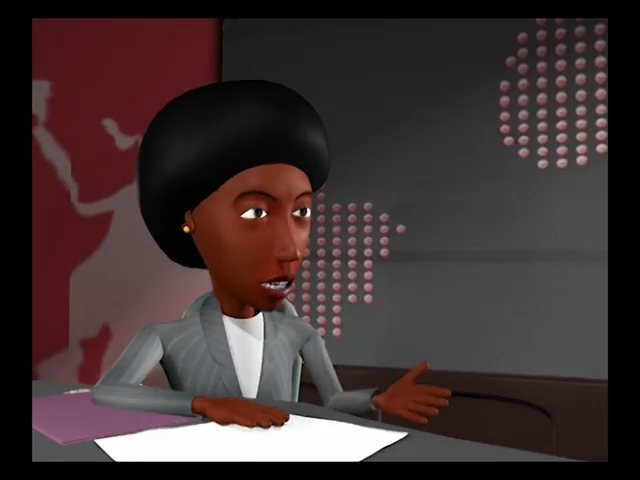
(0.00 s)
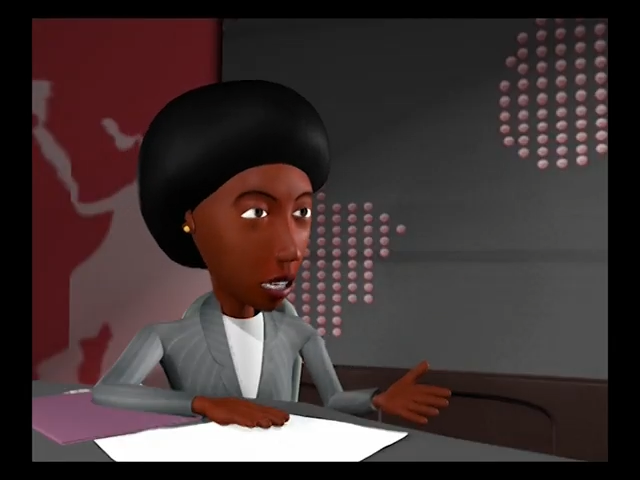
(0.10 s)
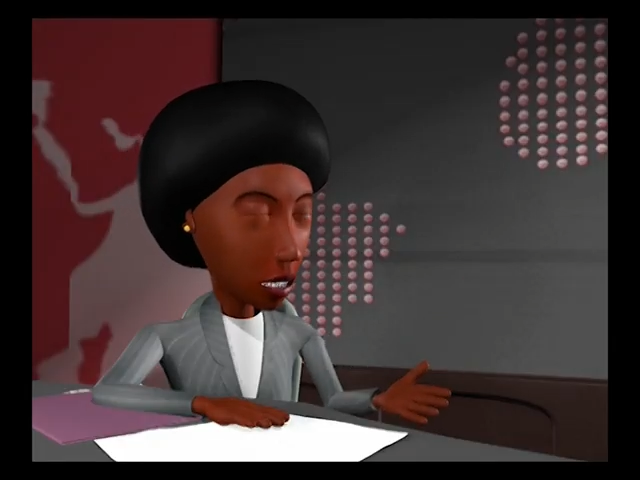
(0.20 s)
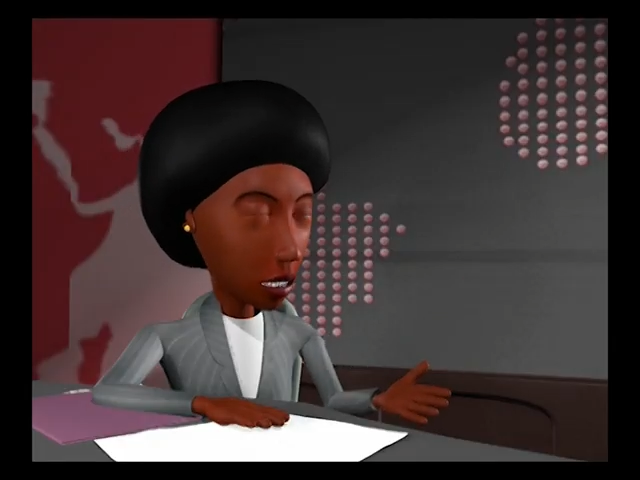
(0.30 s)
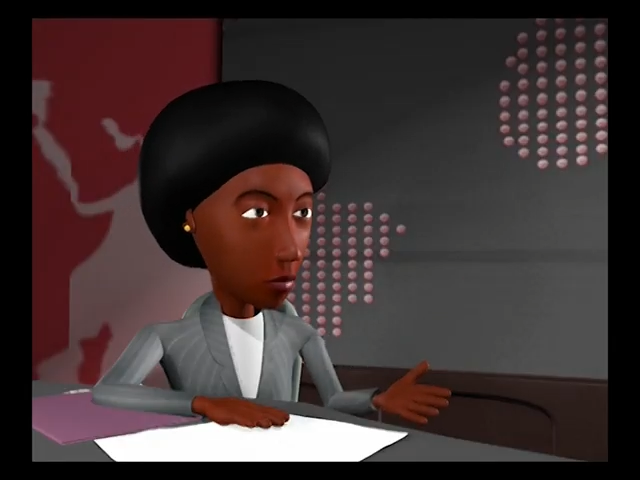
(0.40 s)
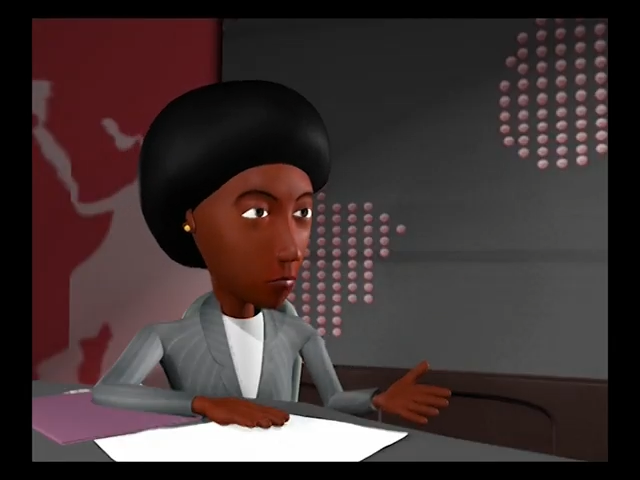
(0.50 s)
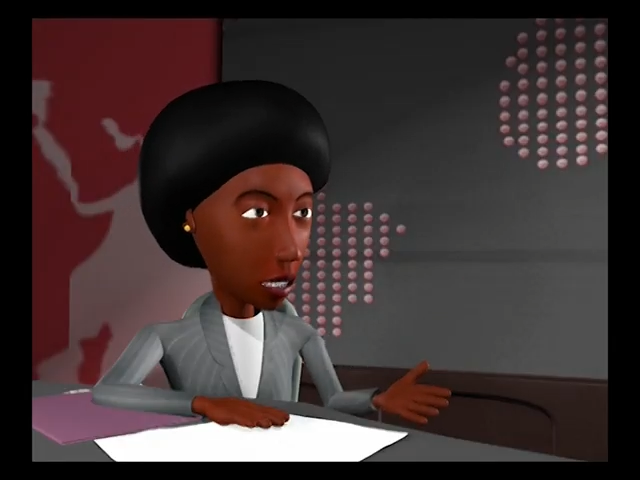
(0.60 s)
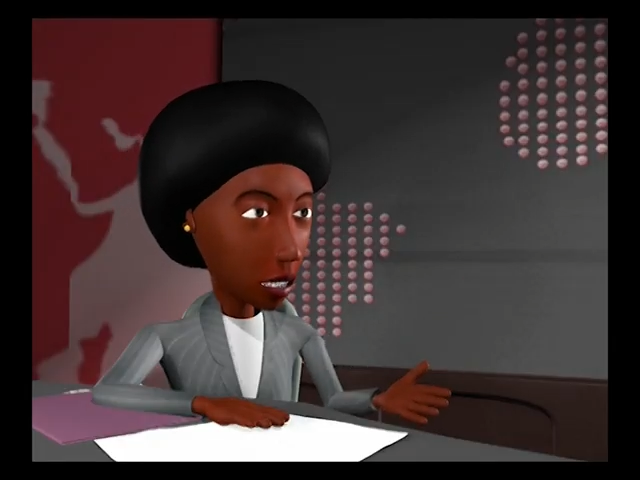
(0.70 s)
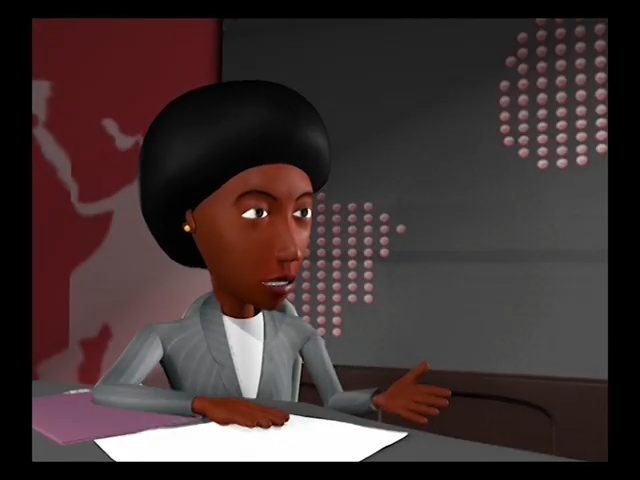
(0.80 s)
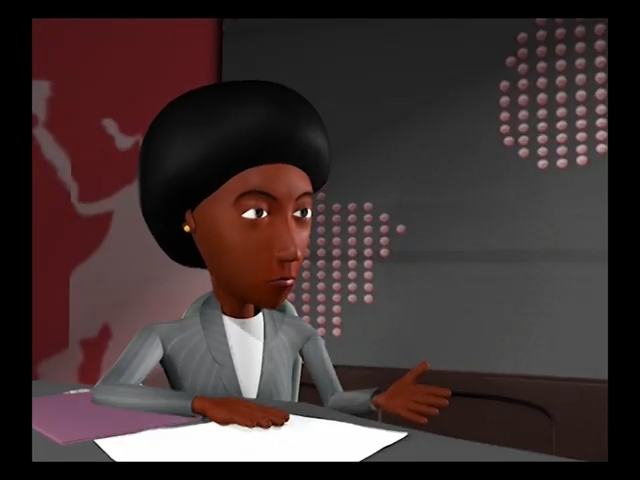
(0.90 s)

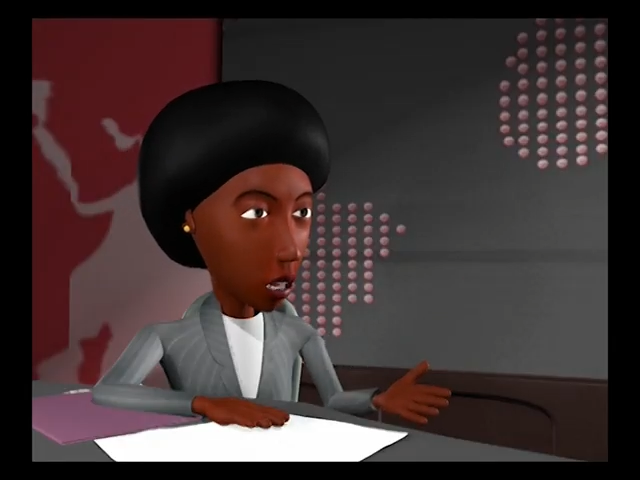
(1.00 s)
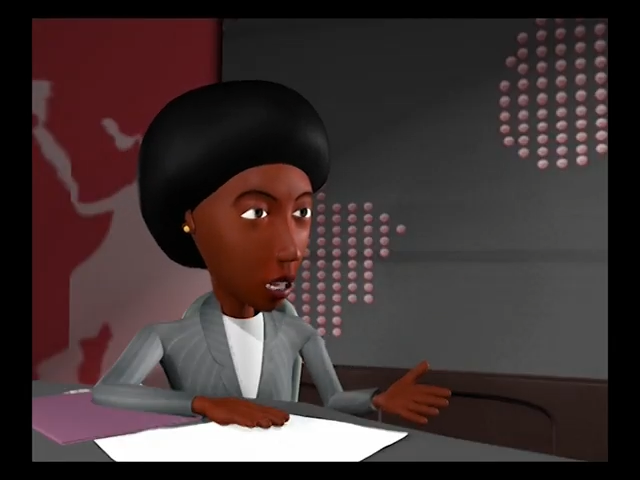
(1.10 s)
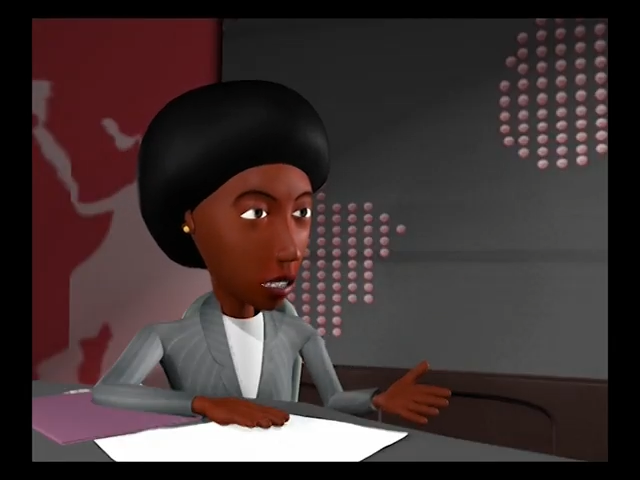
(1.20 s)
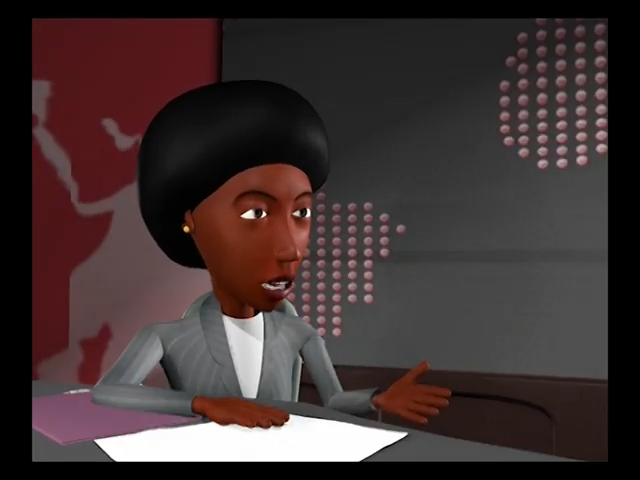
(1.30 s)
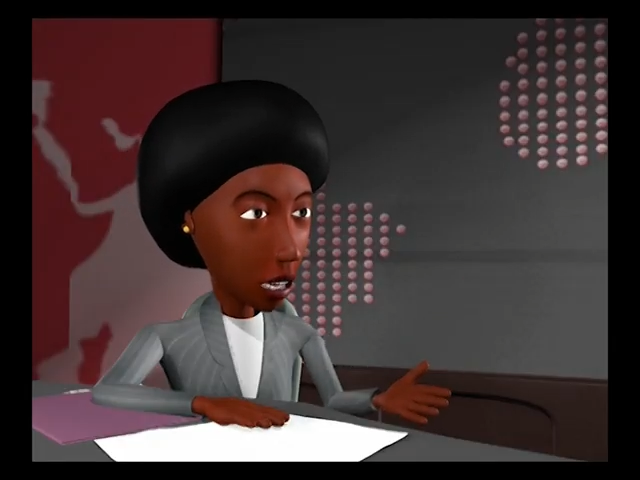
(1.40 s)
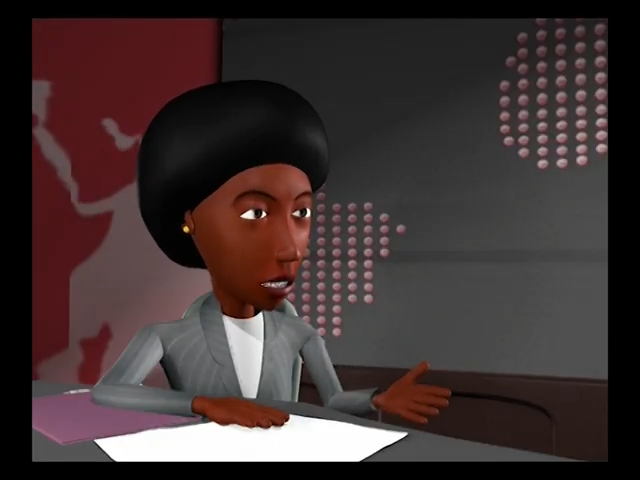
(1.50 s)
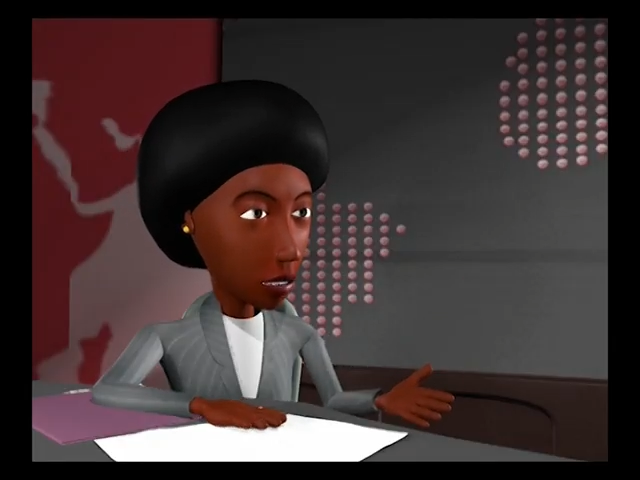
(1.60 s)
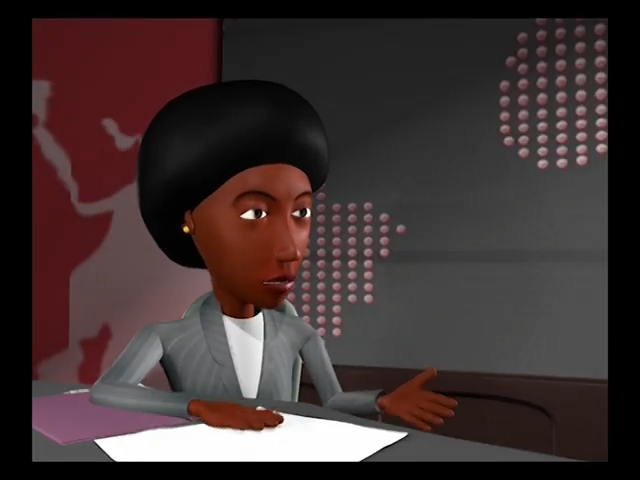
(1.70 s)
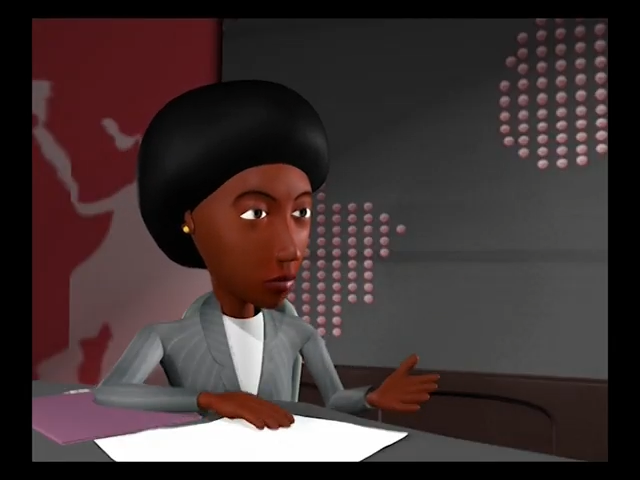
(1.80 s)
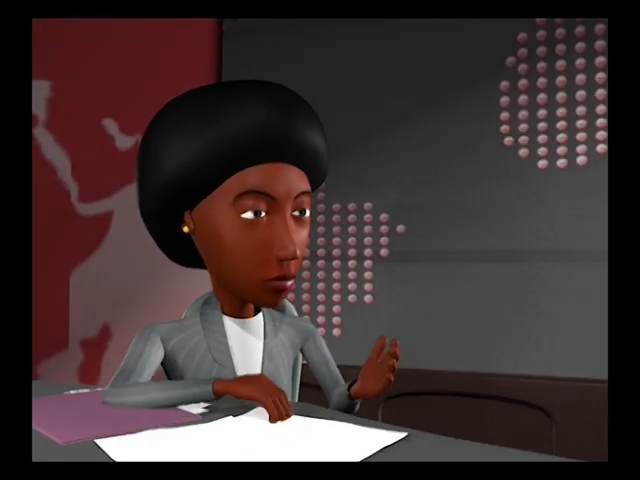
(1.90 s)
ICPC boss on the line.